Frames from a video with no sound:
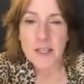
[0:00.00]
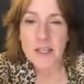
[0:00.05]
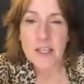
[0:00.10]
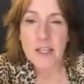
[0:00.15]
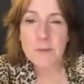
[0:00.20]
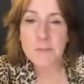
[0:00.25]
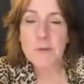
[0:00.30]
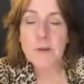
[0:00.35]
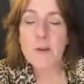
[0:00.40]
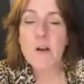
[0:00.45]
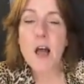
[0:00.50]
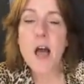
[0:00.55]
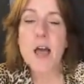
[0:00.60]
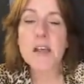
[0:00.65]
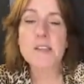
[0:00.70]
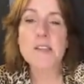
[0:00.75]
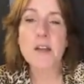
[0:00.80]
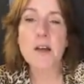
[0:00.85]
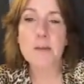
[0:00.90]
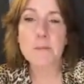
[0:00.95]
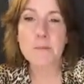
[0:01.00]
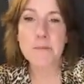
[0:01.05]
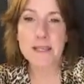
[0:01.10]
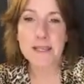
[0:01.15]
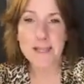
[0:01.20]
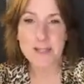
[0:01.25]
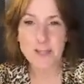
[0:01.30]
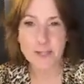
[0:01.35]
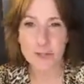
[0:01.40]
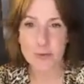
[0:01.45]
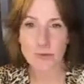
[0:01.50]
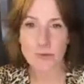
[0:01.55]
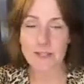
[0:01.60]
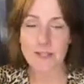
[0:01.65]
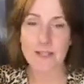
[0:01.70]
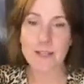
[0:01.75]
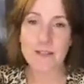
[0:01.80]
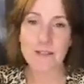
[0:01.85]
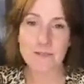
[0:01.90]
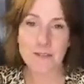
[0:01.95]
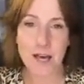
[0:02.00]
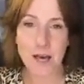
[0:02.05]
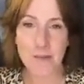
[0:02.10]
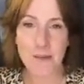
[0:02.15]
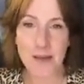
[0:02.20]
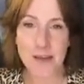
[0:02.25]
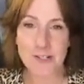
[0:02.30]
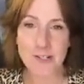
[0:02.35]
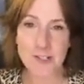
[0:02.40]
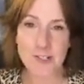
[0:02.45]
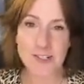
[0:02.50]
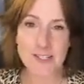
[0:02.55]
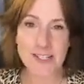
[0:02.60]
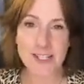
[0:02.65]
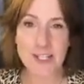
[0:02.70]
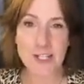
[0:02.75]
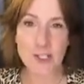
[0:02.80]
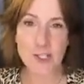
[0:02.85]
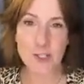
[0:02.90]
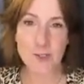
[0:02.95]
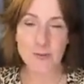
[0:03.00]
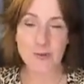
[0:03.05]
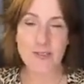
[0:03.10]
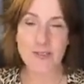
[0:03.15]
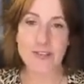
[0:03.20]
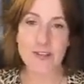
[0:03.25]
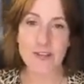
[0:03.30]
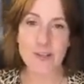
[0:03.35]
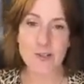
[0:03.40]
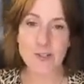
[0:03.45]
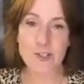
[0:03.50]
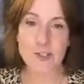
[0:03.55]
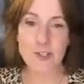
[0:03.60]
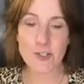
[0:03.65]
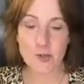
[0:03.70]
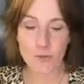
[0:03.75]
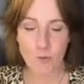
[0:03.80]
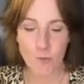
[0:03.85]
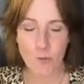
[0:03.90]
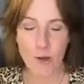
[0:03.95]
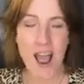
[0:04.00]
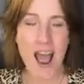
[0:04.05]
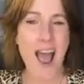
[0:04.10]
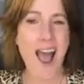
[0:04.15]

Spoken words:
Keep your eyes on me, Yugi. I might just teach you a thing or two.